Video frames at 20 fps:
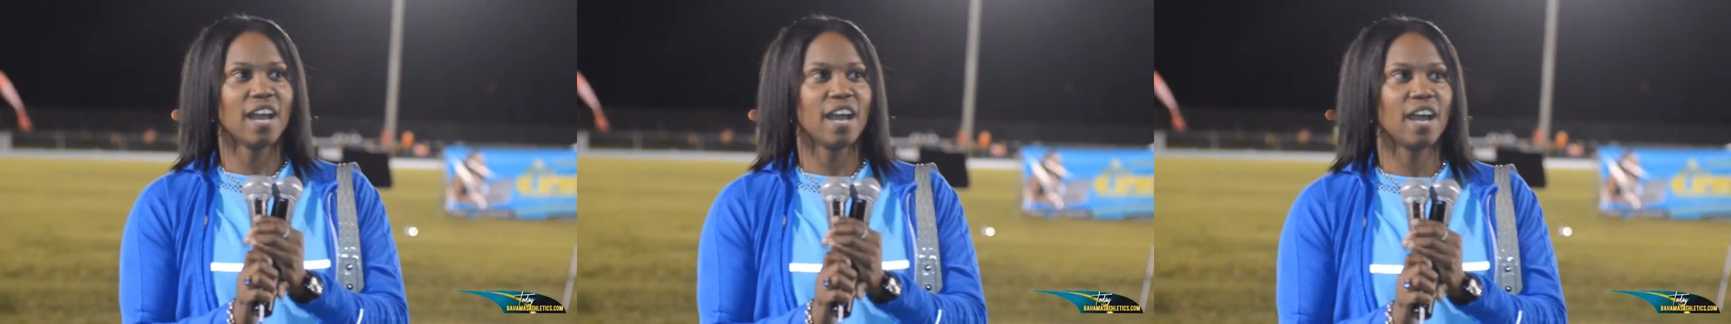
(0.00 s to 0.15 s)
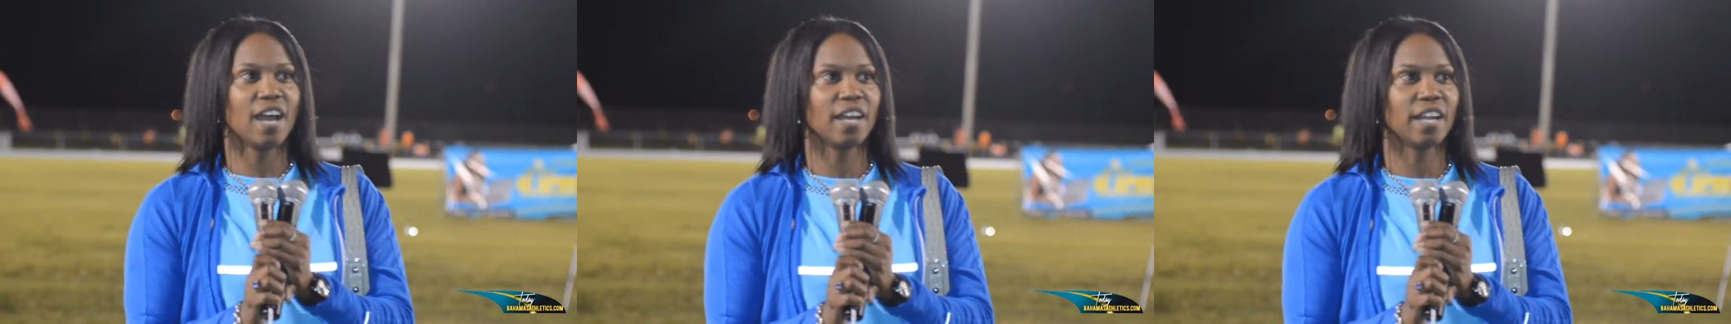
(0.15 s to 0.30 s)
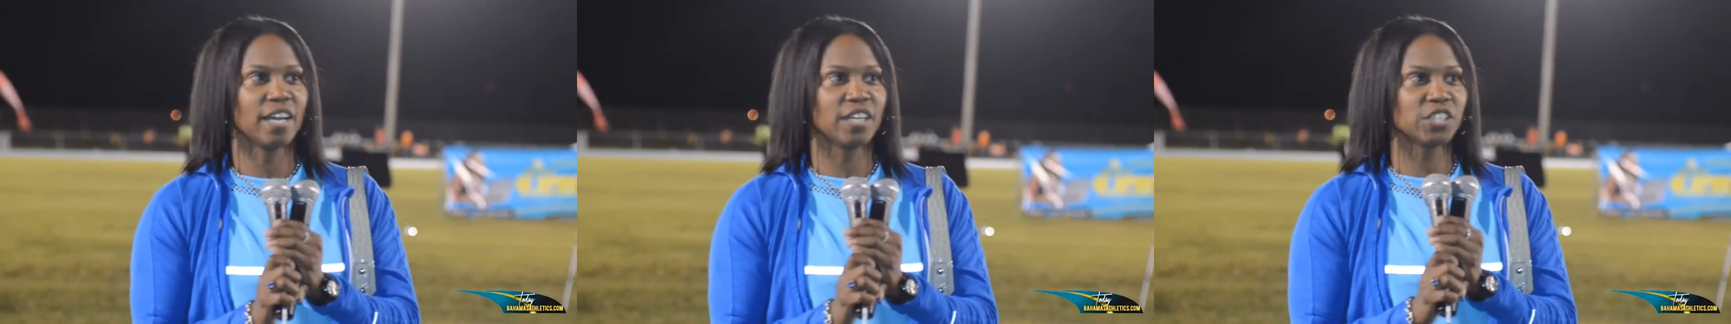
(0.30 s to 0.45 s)

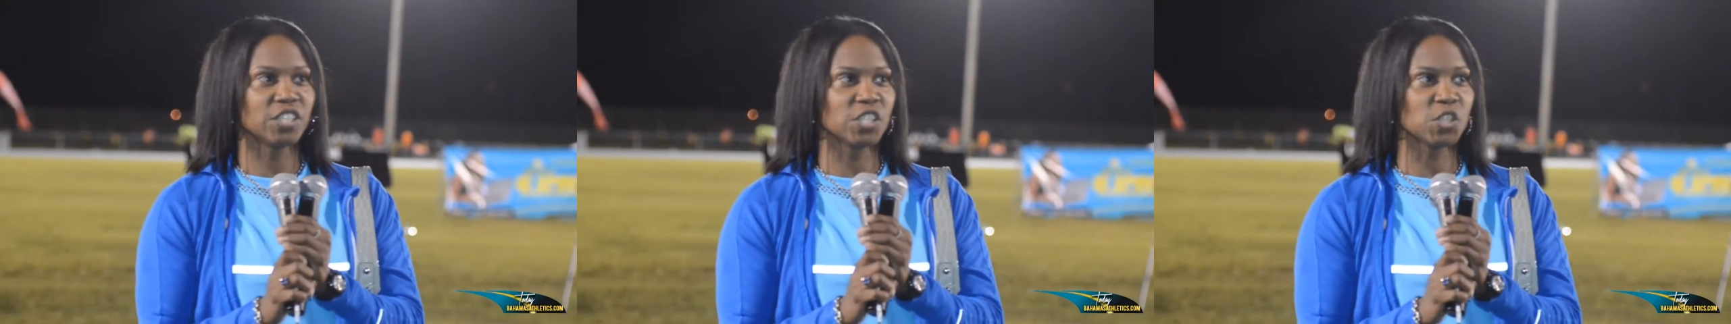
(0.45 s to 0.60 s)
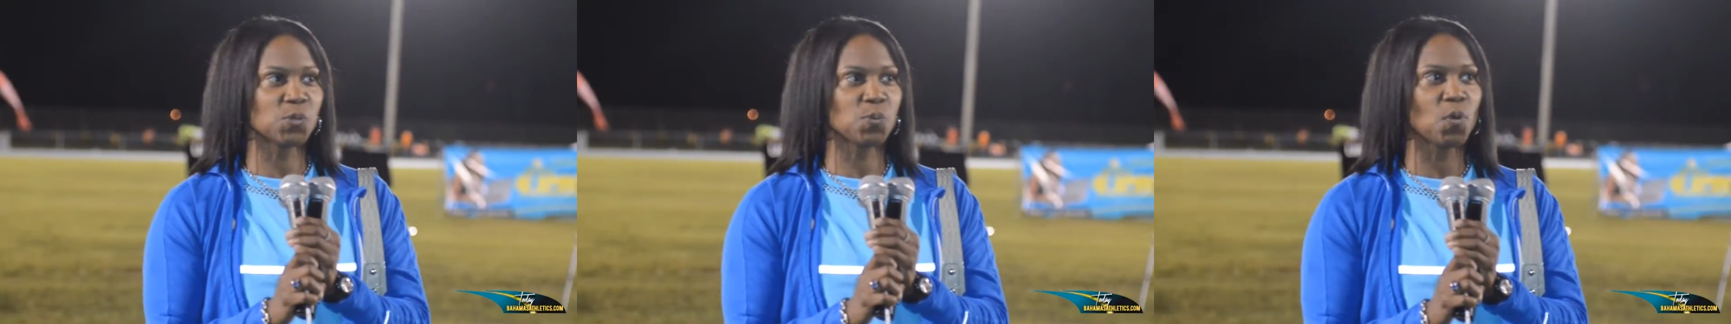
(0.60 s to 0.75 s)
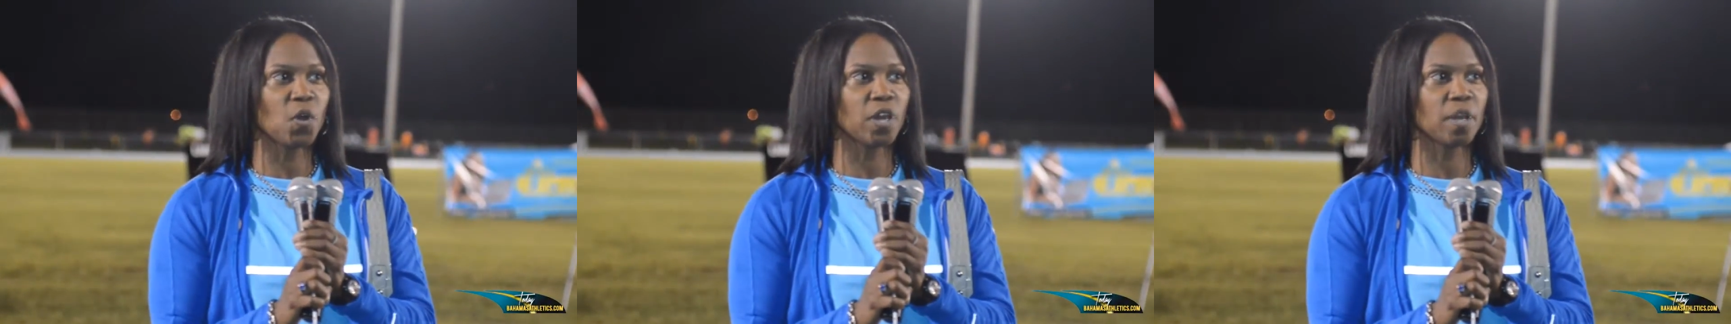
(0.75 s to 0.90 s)
And I
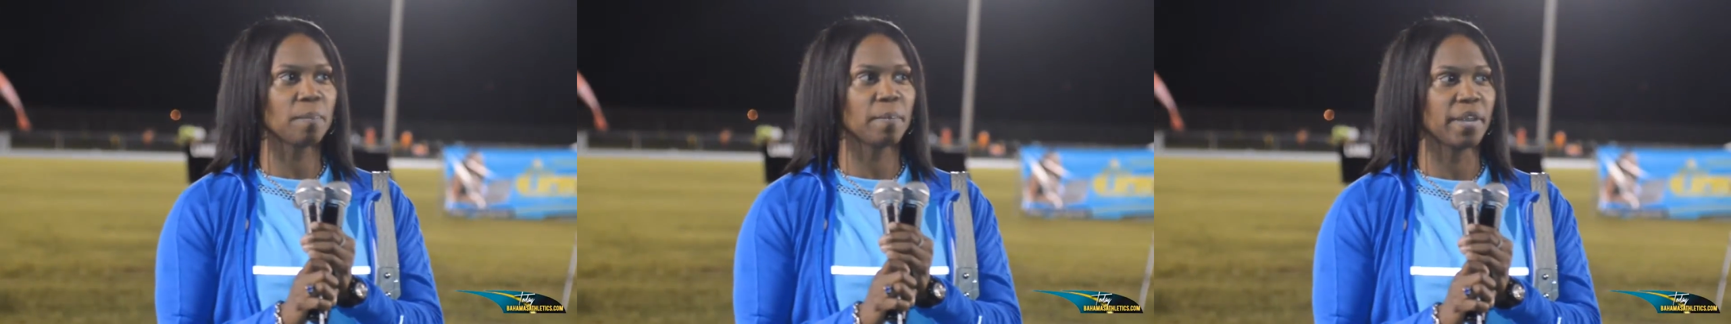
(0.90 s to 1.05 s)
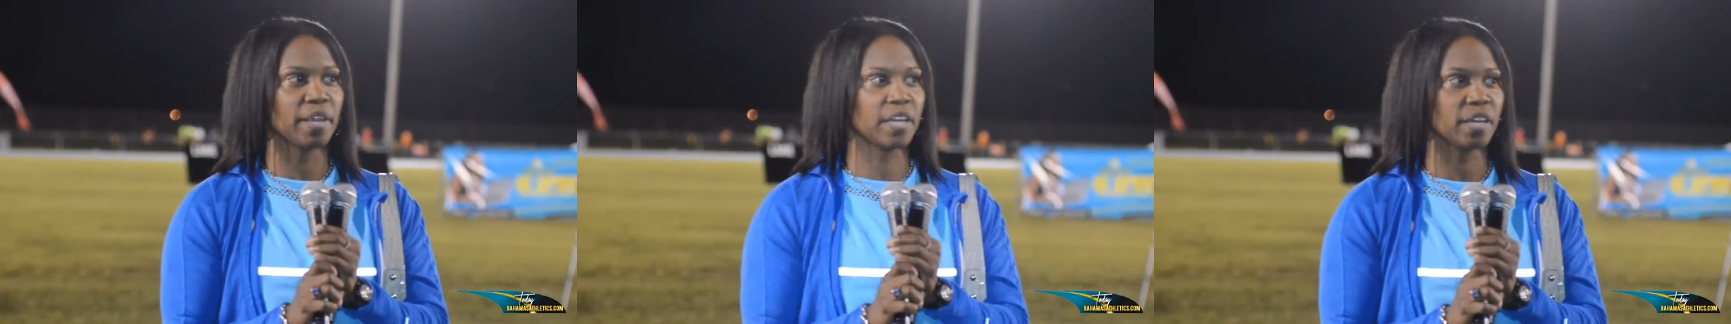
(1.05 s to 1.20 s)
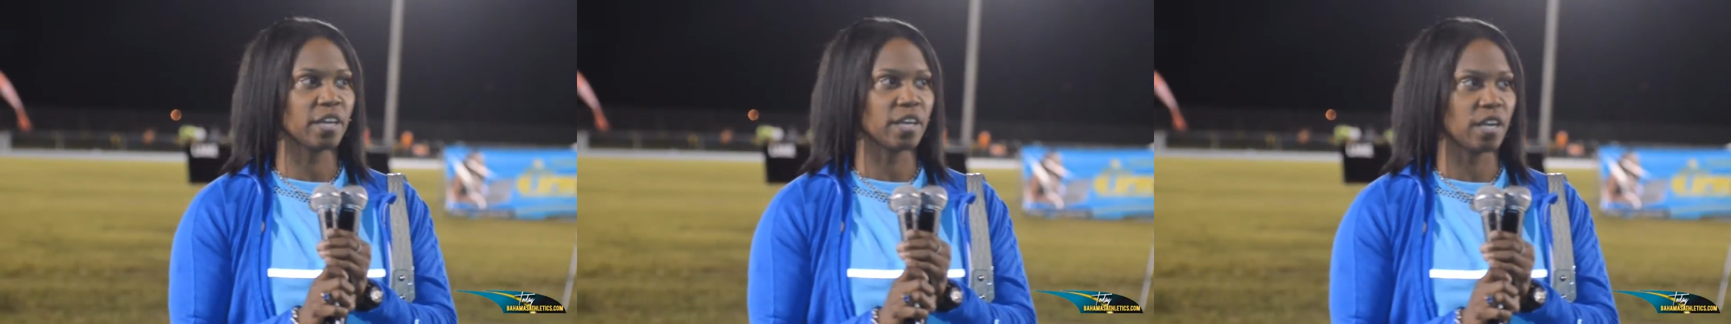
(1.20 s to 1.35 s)
just want to
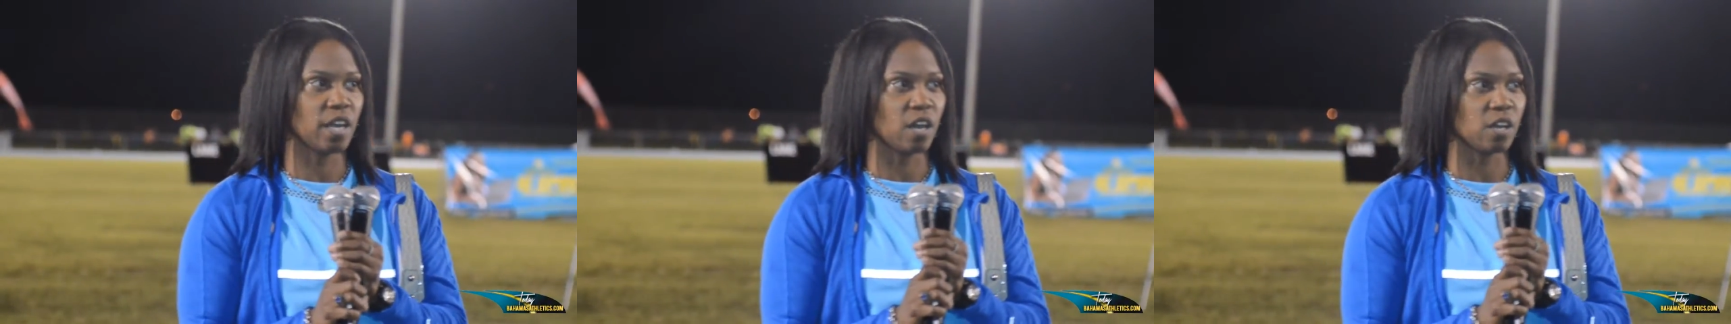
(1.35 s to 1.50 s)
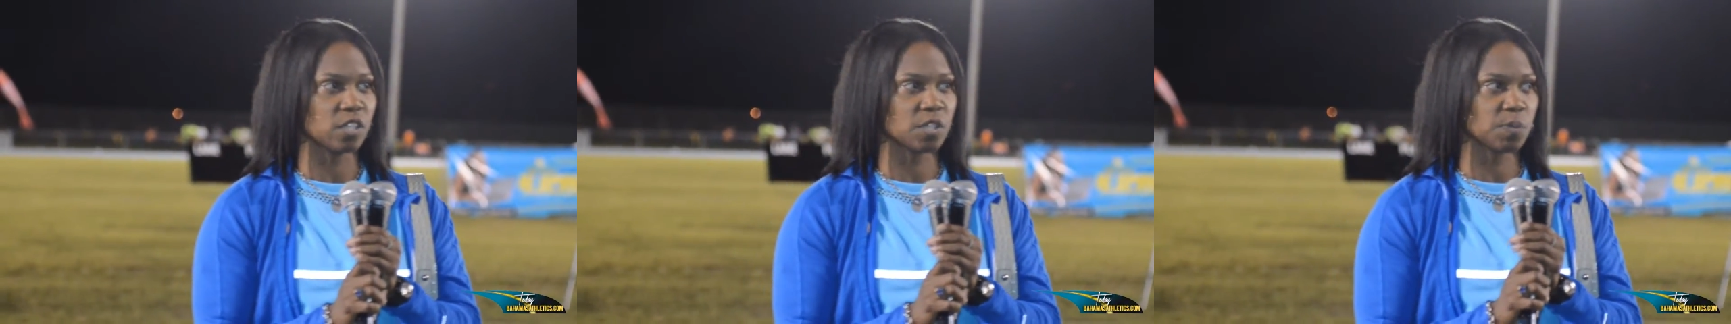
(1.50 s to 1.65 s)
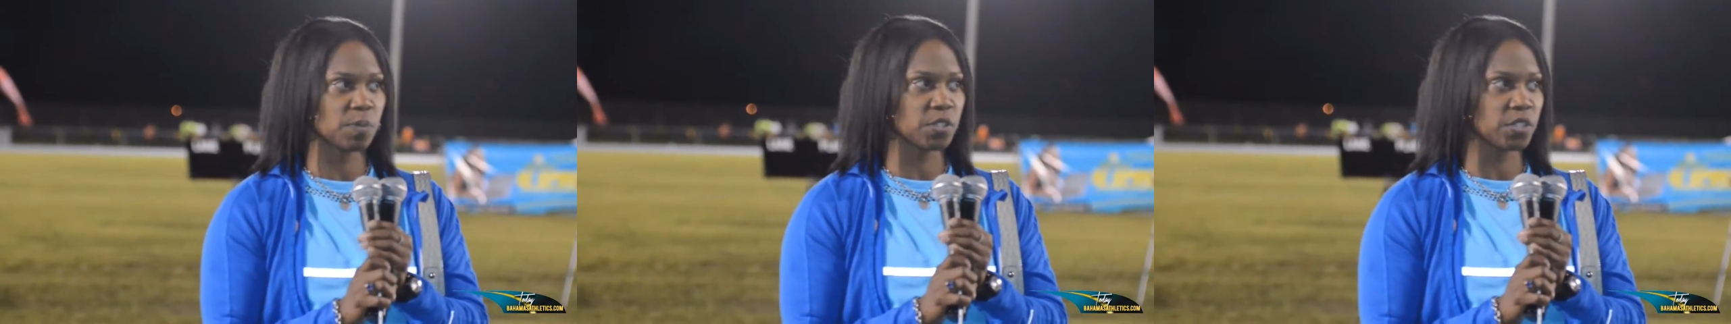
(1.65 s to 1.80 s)
make an
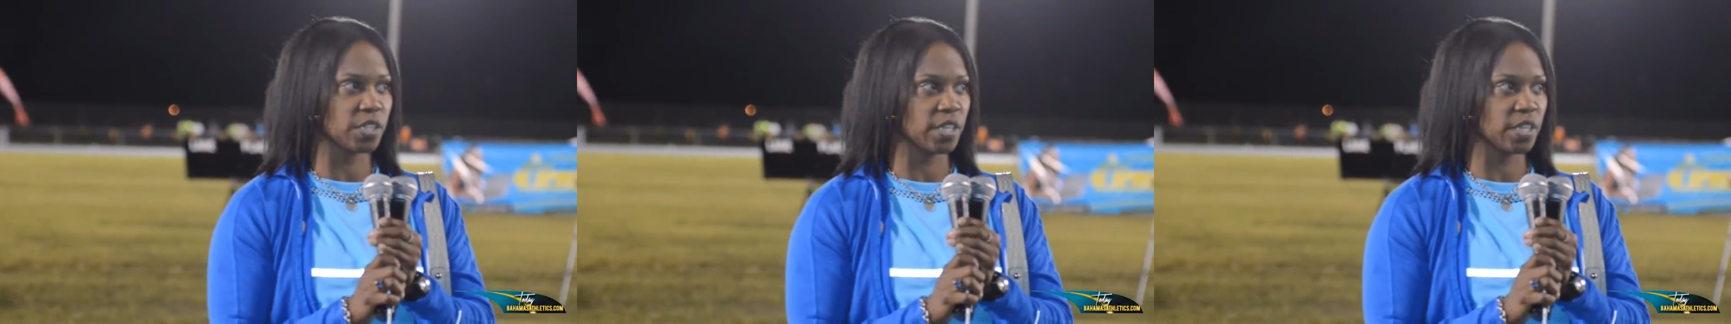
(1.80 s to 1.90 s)
announcement